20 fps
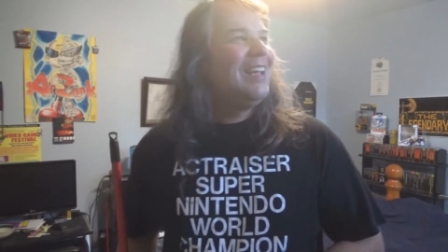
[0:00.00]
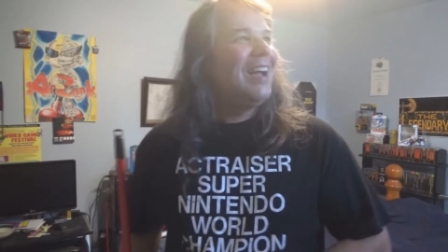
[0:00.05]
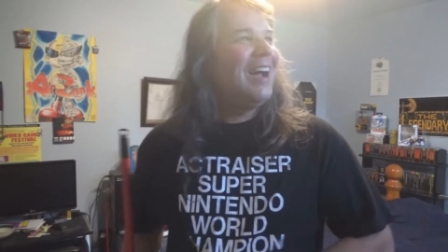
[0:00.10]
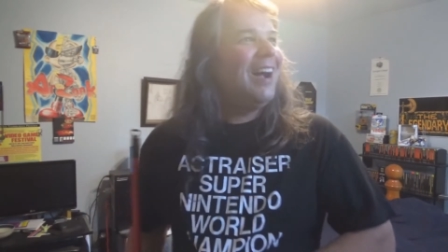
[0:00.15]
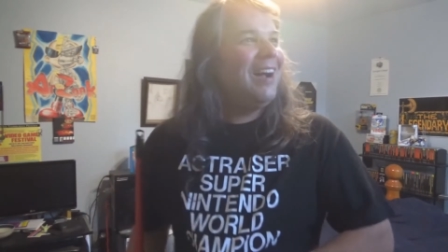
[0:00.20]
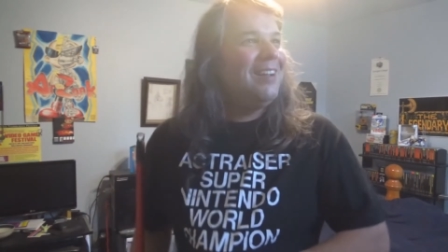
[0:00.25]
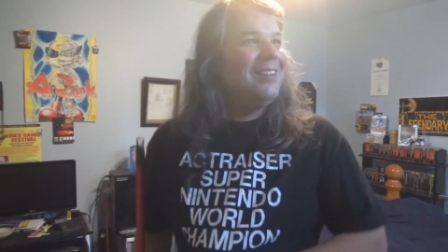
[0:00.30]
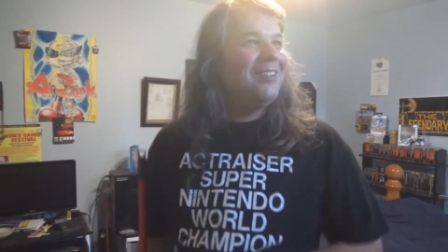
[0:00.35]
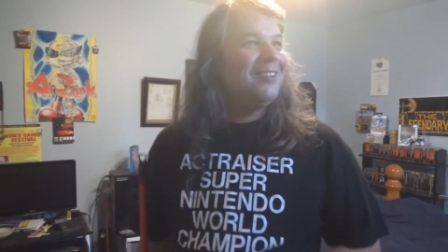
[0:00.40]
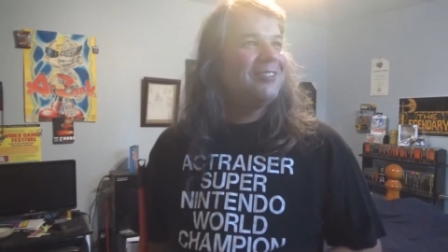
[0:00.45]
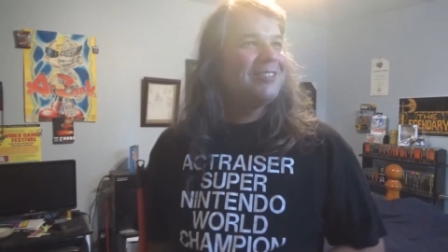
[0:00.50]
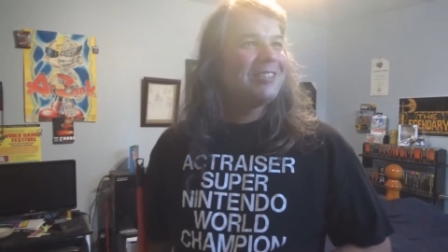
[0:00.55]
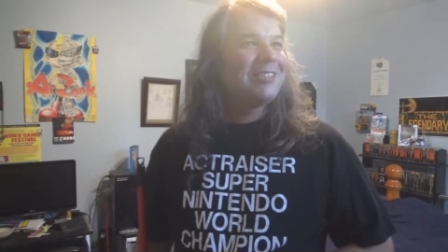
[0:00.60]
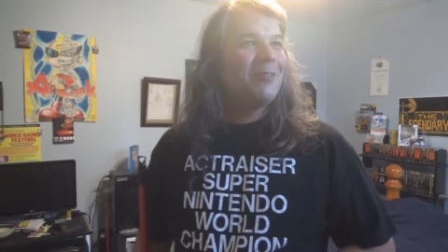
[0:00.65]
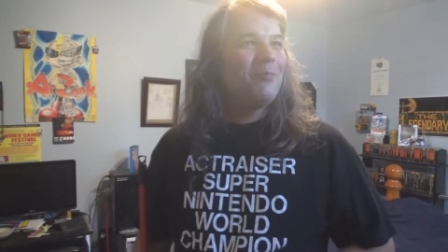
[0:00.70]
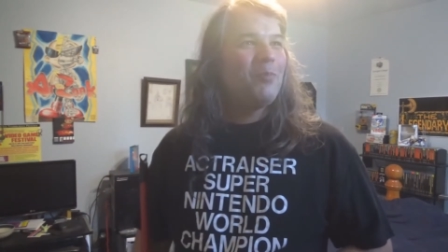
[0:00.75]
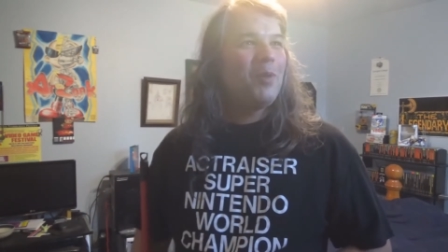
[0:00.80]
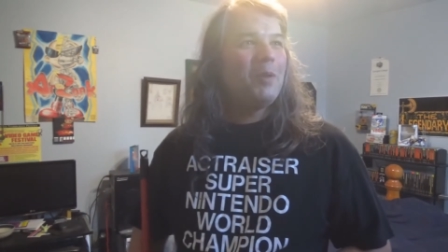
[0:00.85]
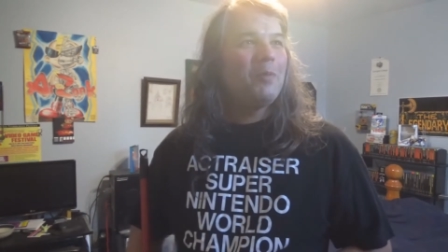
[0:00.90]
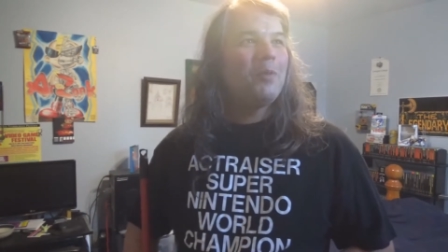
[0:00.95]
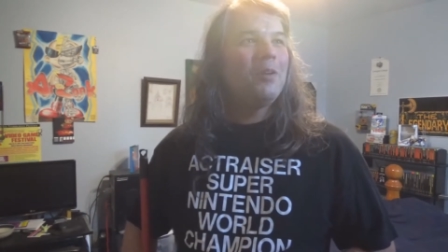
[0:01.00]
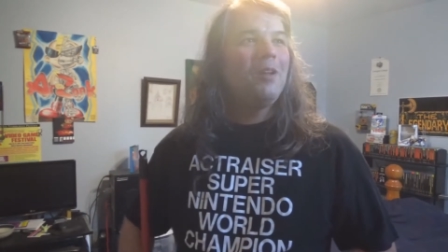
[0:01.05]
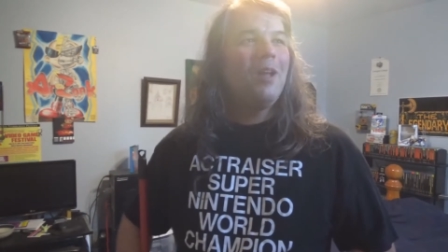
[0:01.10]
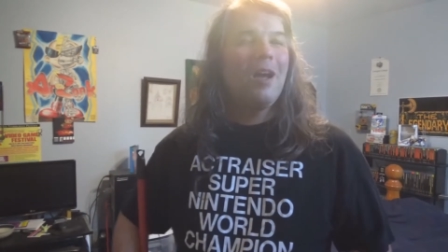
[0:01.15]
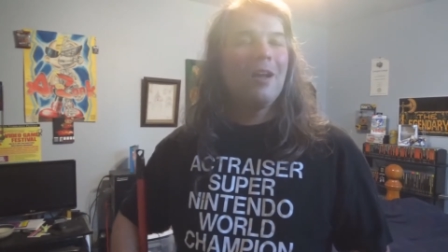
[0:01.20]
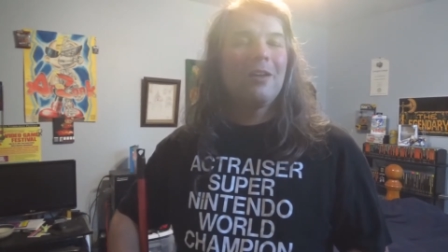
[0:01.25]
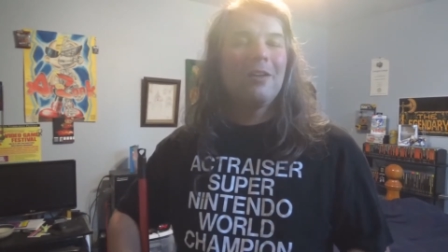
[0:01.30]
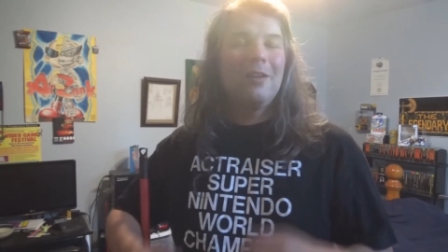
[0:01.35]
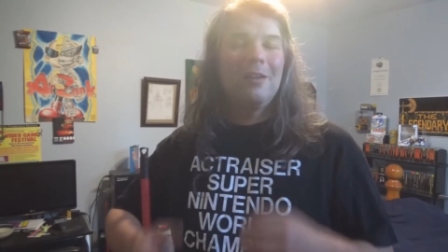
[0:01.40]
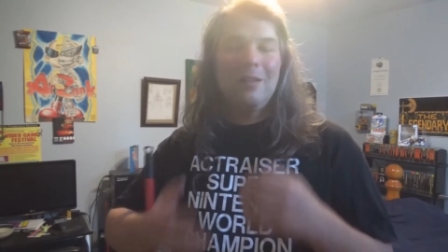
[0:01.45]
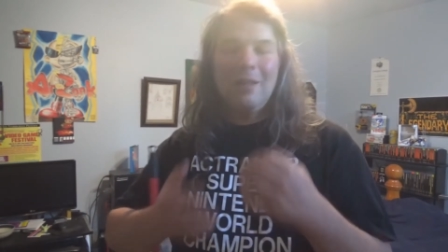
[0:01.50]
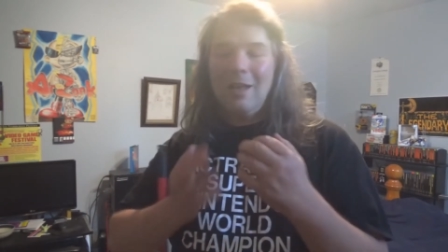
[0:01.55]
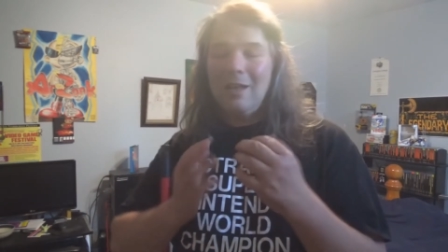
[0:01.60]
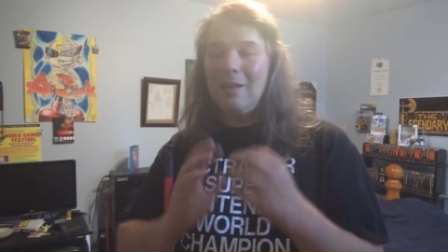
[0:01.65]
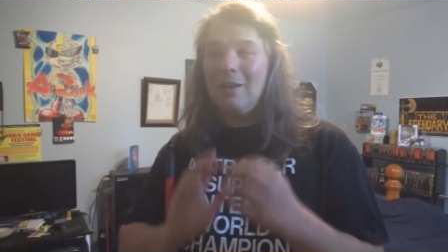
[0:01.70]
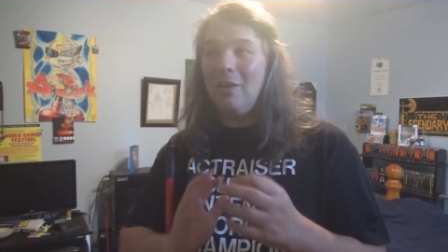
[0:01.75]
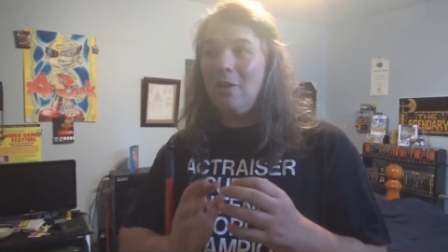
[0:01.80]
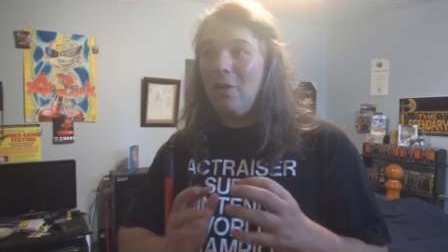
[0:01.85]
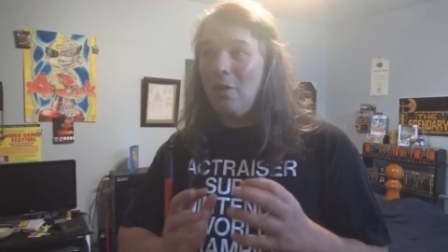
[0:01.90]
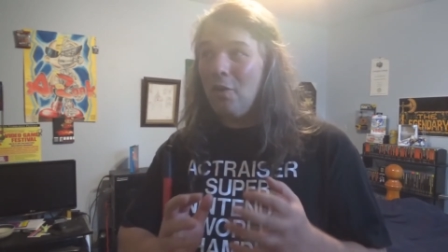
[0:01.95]
I know some people are not gonna
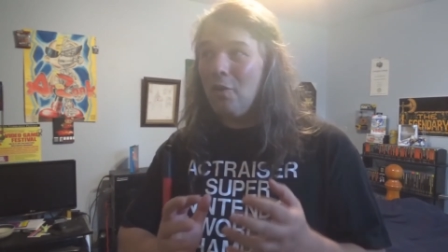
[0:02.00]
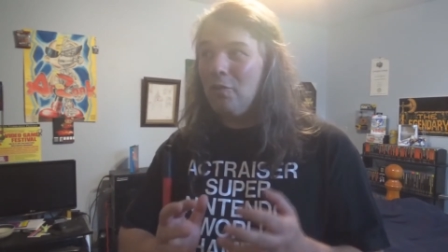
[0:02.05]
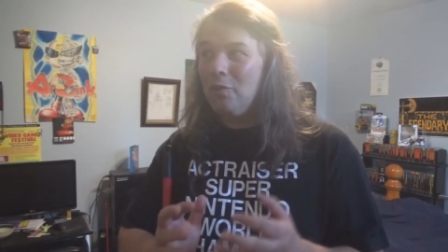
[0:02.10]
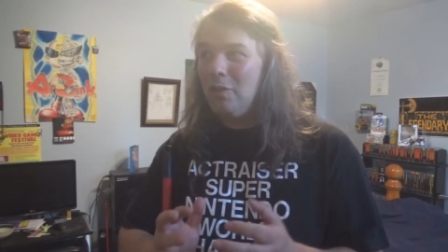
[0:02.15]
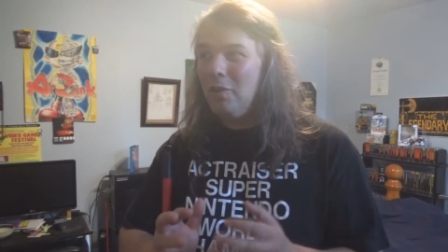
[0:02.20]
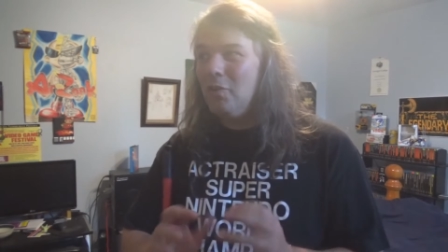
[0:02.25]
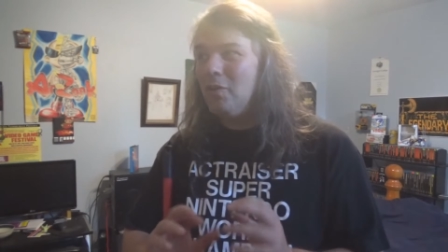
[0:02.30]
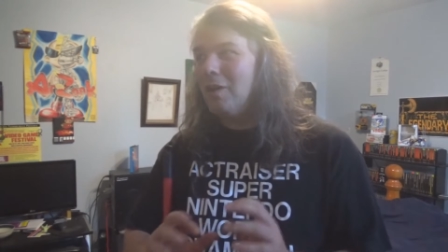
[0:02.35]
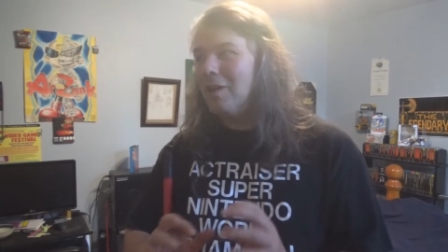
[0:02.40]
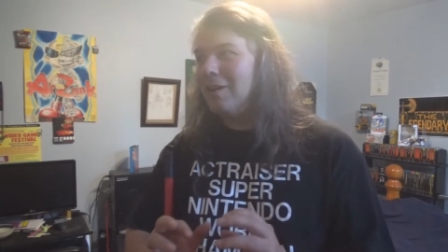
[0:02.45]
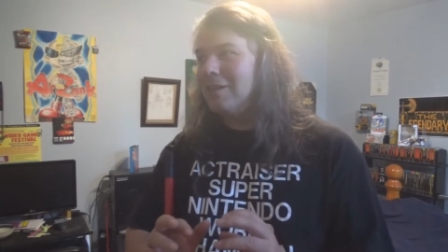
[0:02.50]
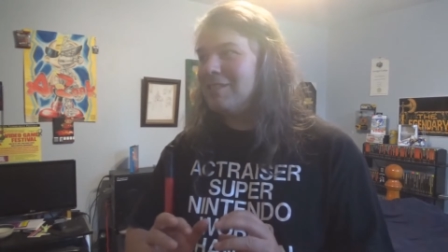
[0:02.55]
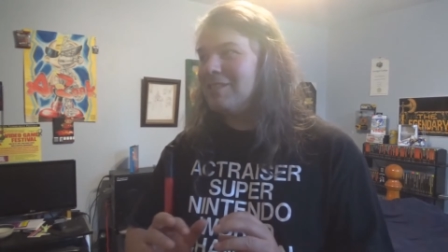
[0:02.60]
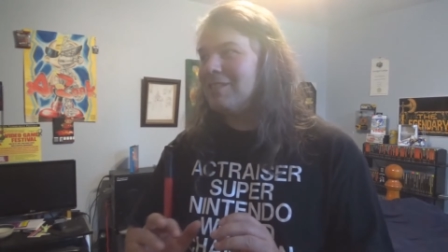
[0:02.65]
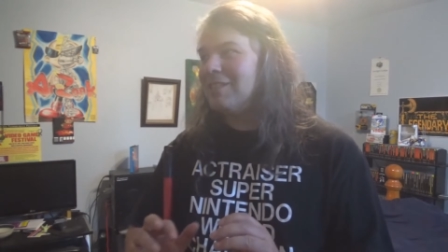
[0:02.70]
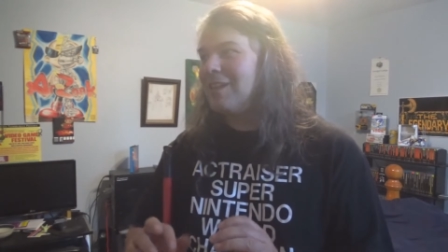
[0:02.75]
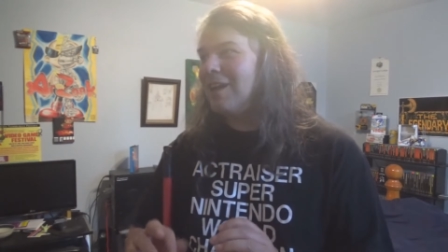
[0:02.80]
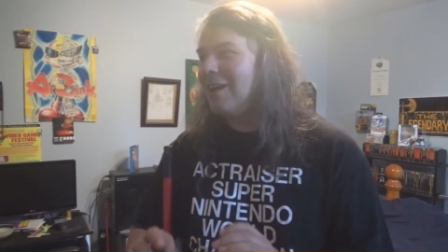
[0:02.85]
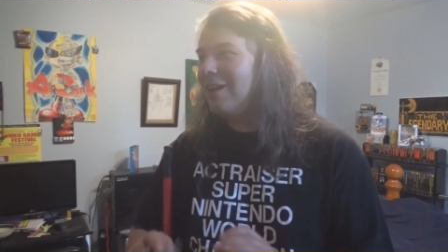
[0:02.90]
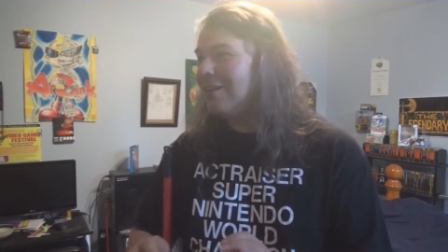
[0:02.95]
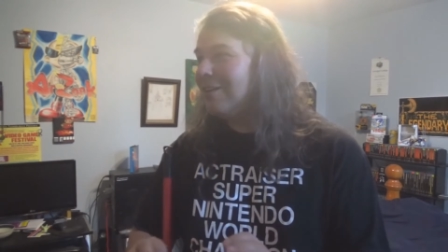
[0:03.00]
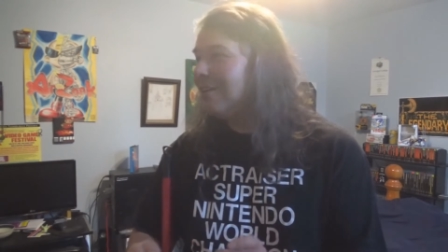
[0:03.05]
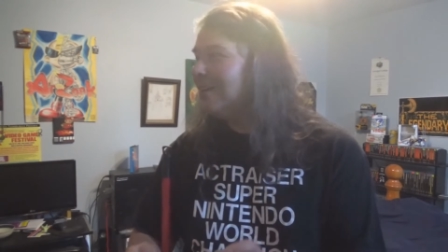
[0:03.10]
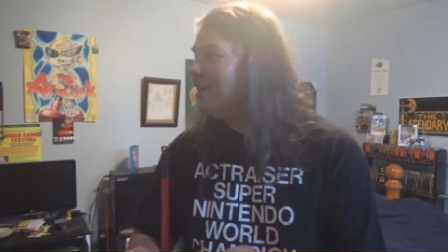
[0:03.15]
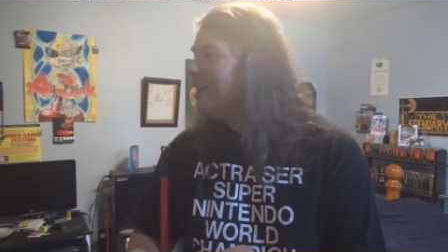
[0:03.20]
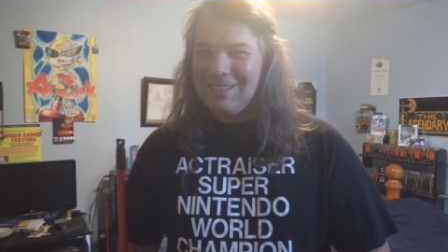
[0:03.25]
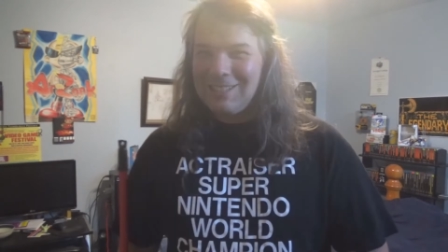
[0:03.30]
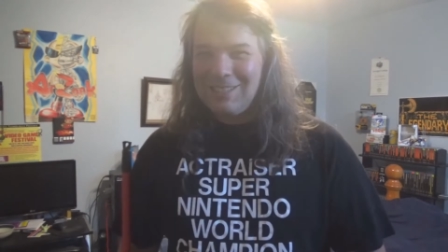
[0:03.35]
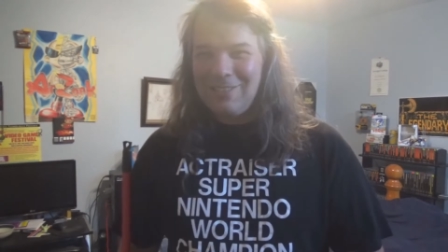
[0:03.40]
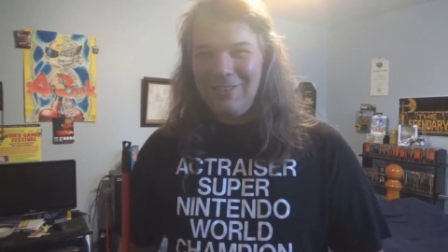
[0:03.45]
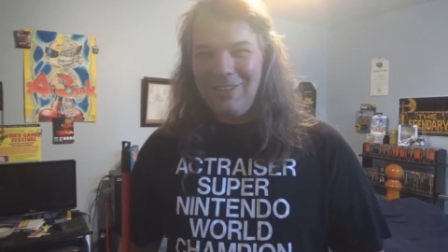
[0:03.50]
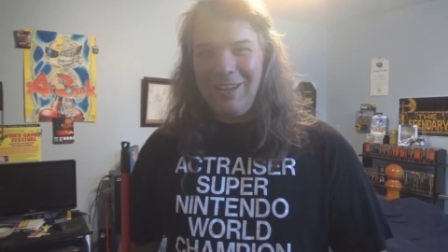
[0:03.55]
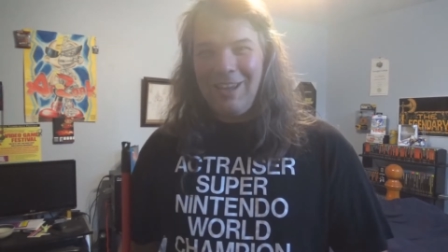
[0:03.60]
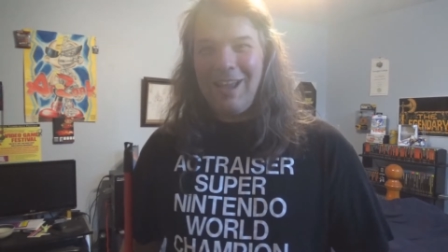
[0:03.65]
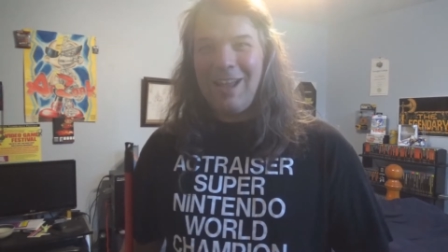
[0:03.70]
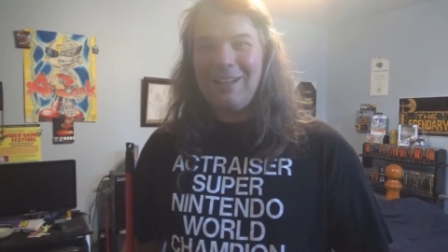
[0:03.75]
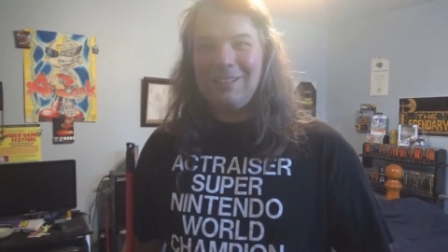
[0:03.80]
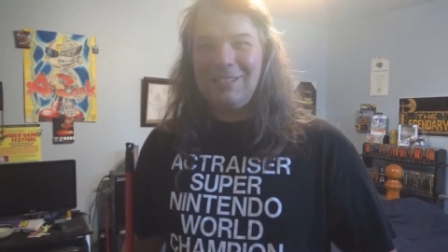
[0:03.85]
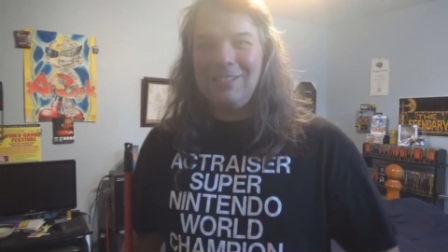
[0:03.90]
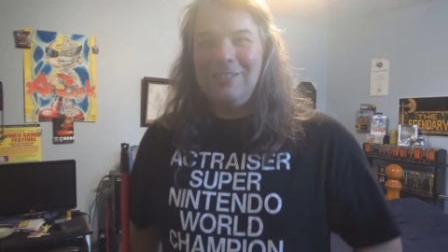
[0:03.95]
like the all new art style, so you
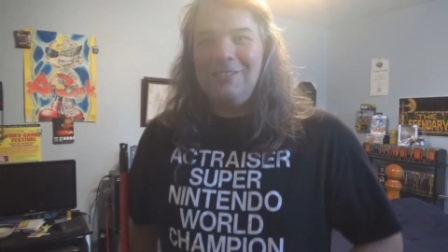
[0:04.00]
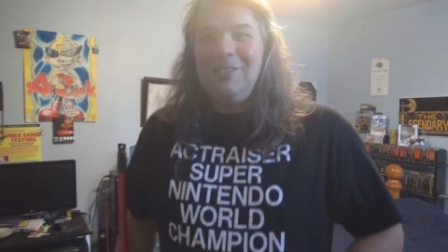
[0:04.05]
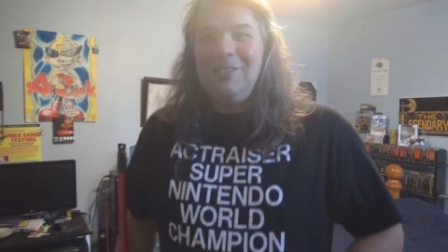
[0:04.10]
have to